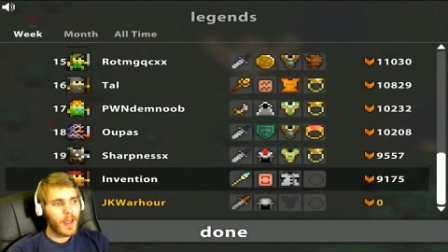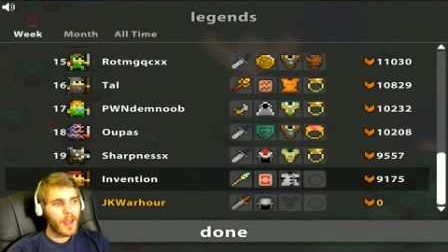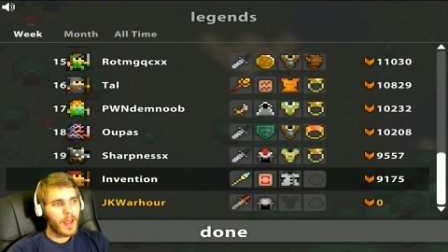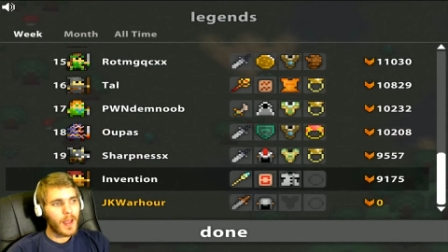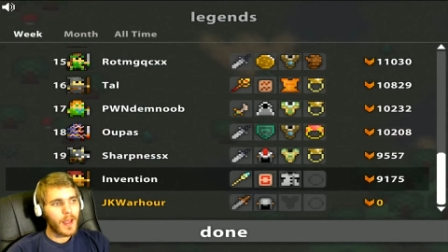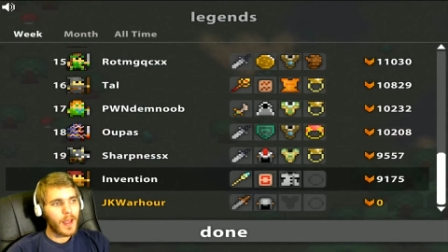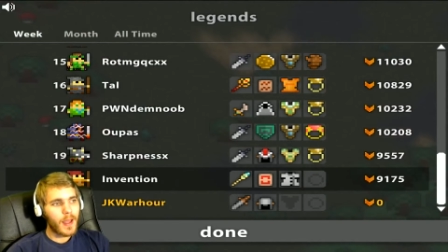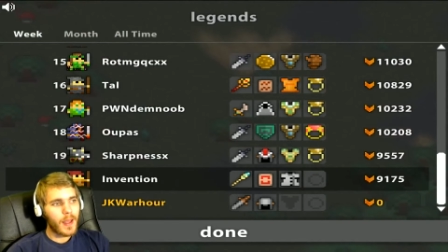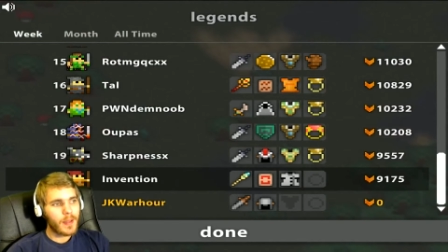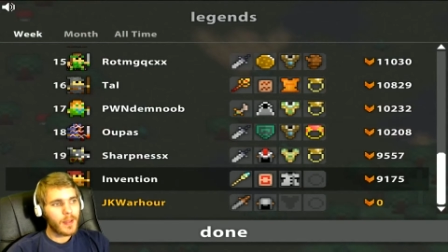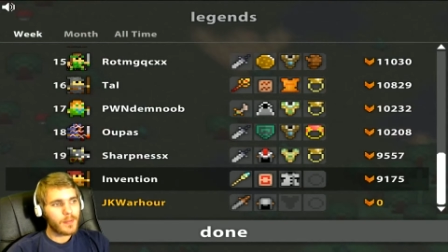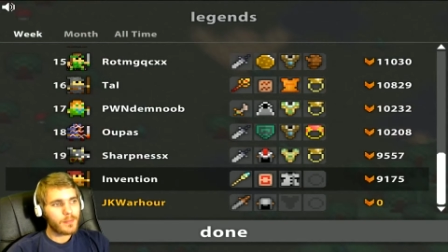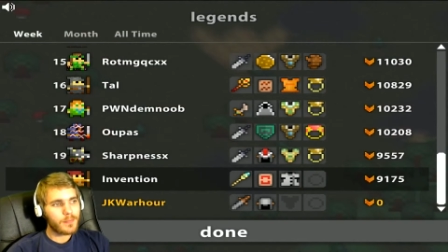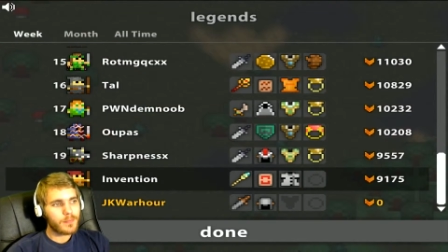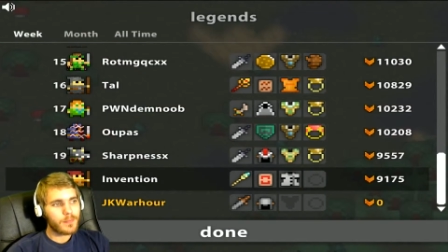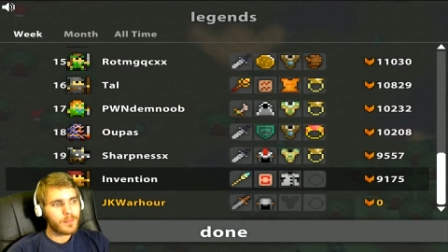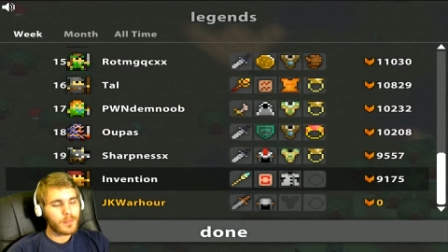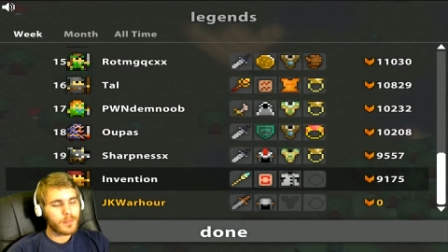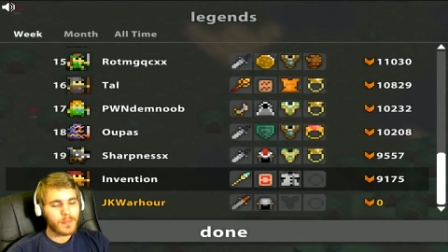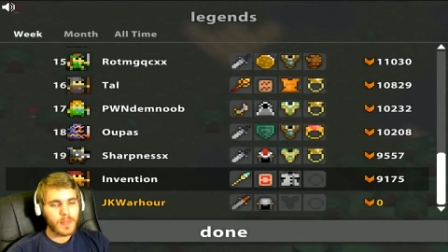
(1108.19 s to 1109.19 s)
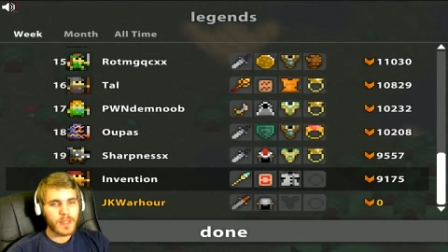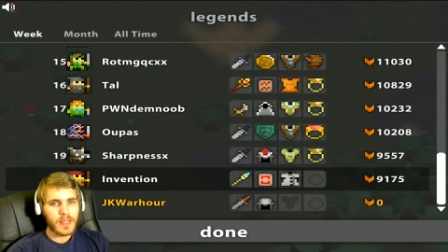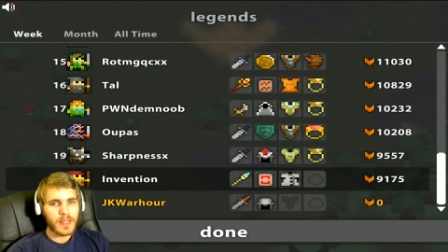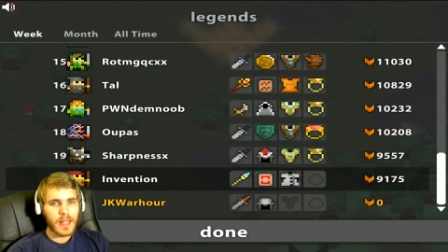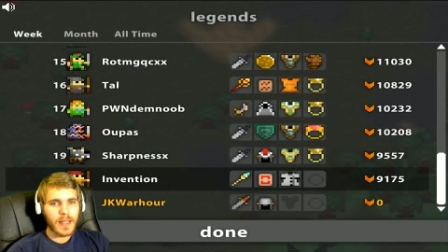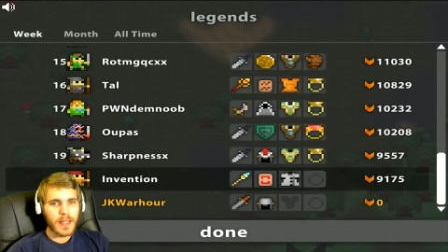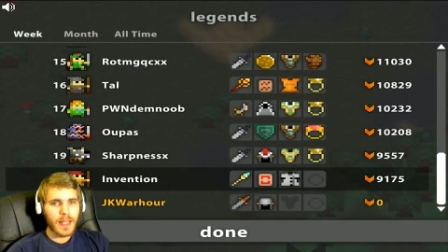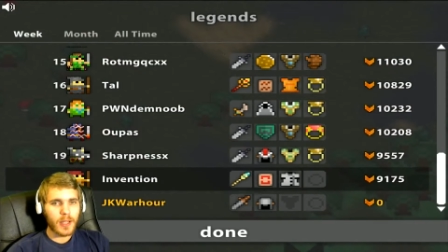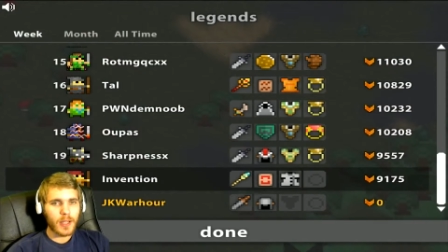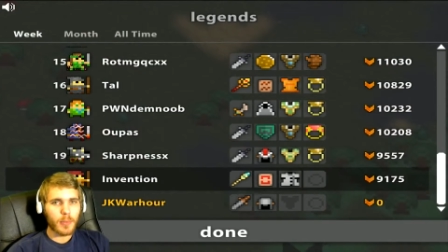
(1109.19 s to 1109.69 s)
Uh,
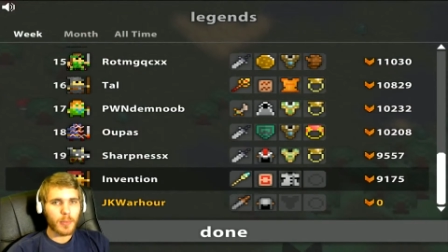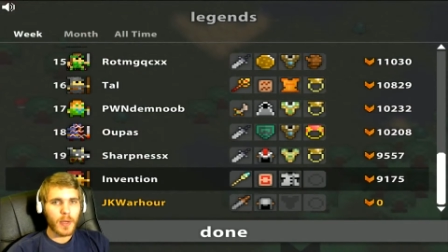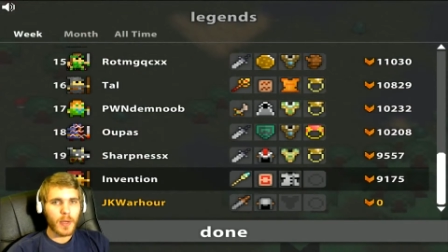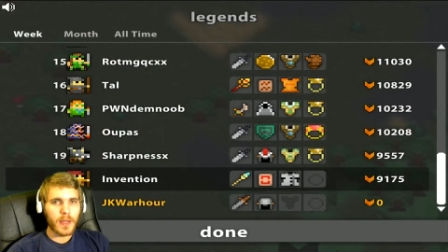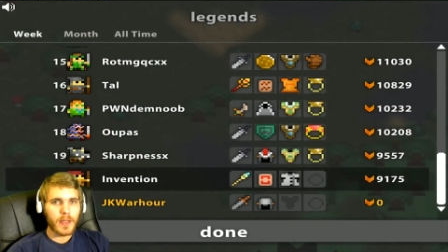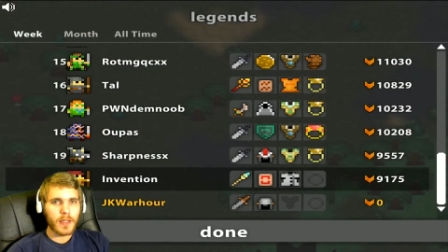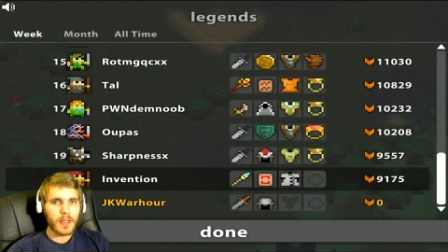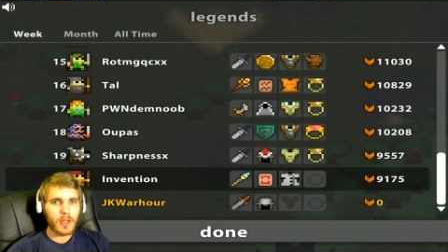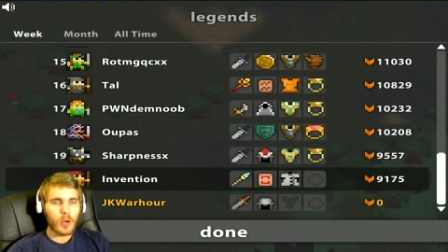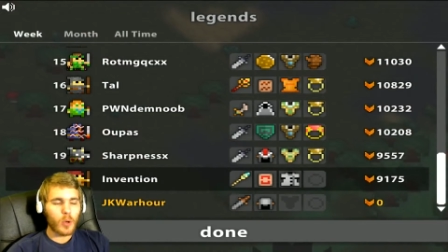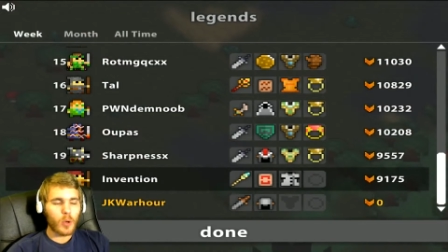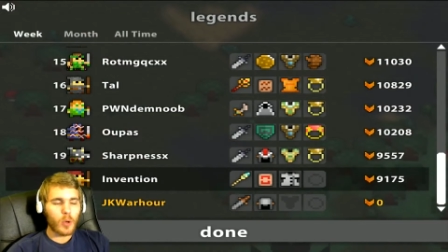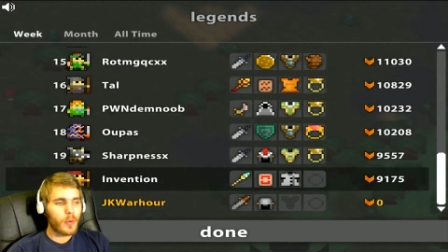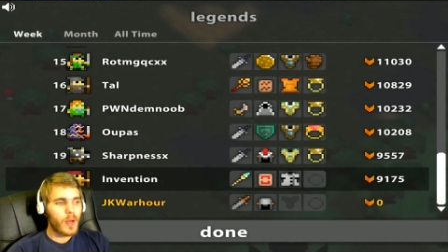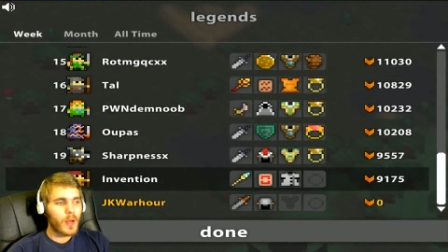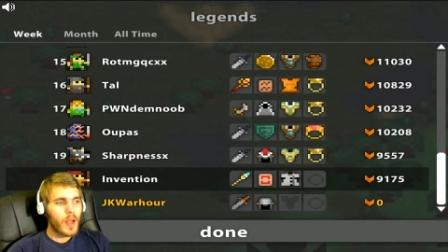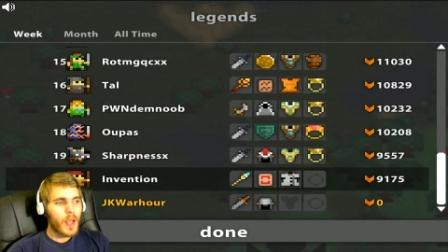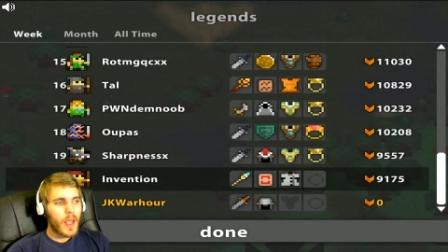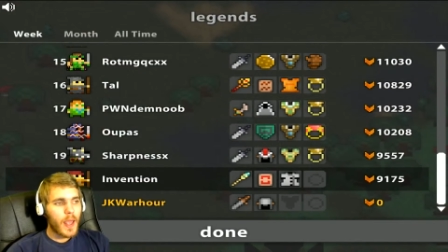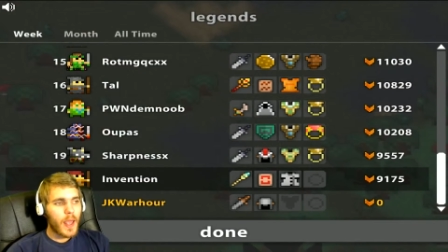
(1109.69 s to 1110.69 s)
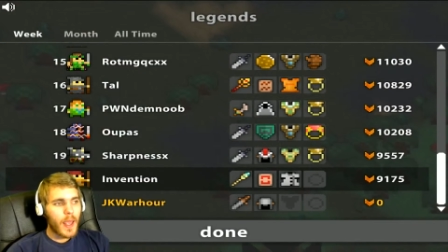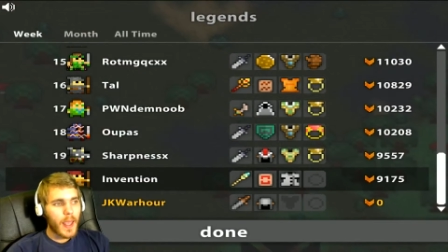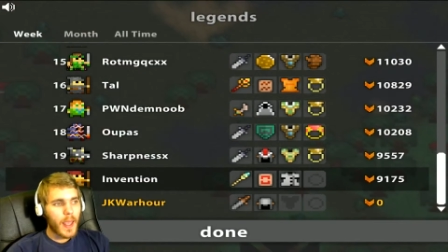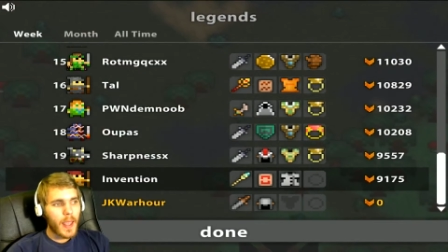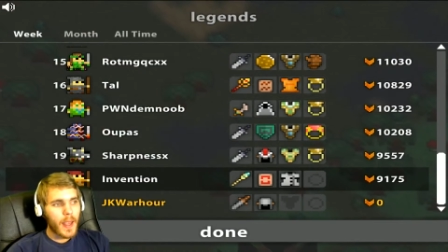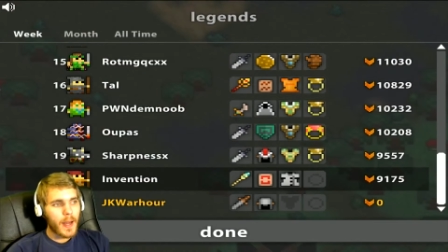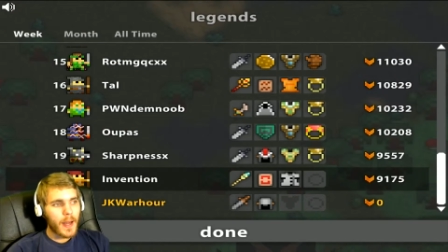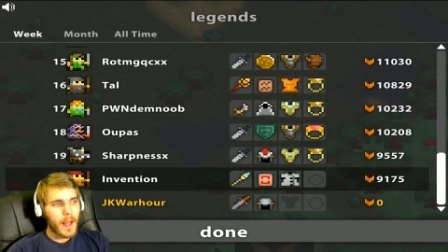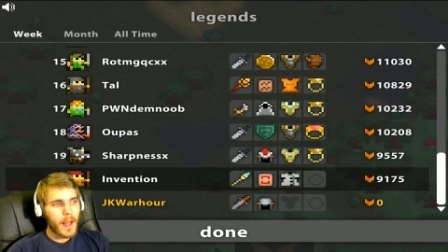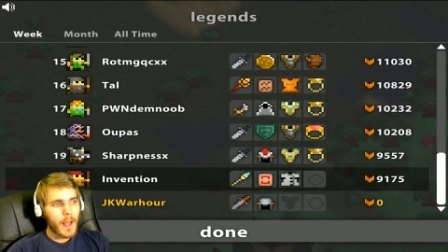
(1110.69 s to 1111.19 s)
that yellow button in the corner.
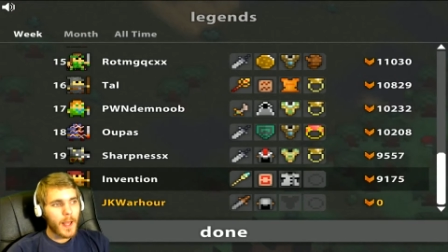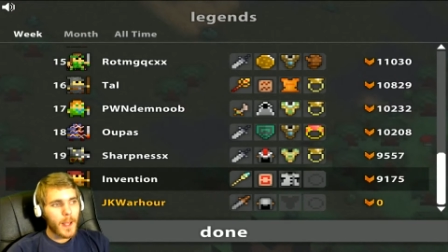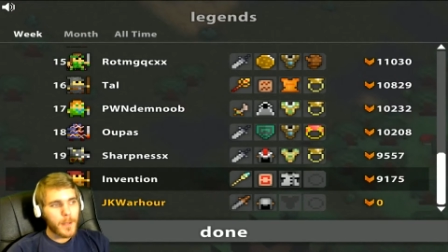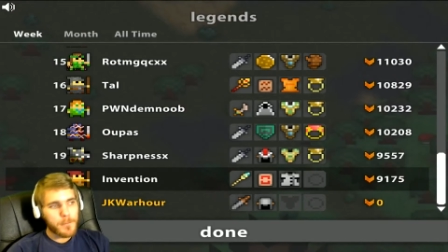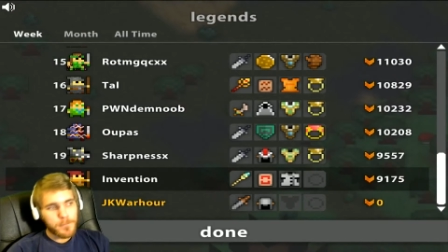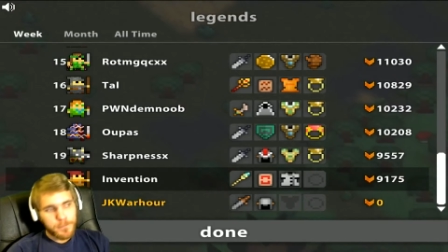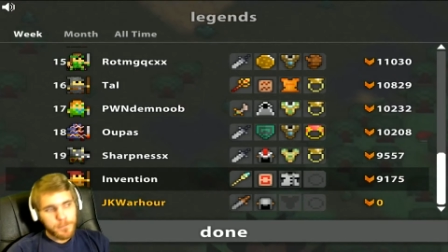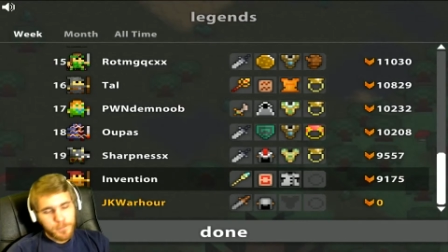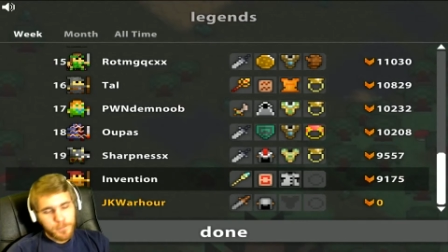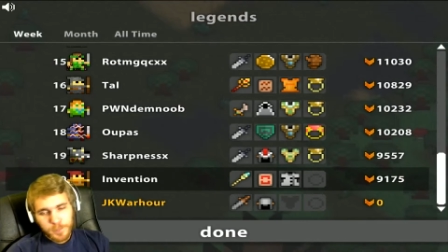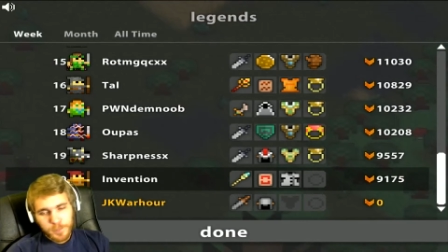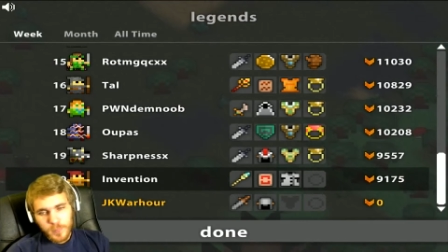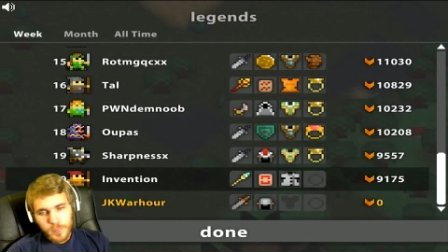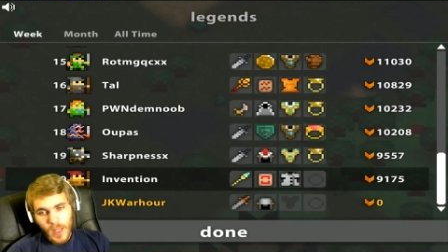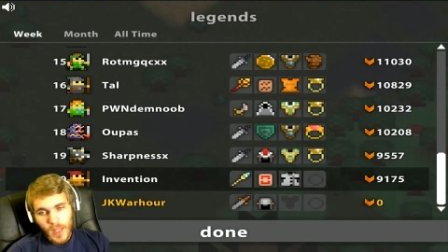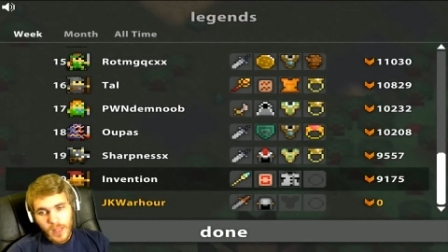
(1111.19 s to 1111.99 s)
And uh,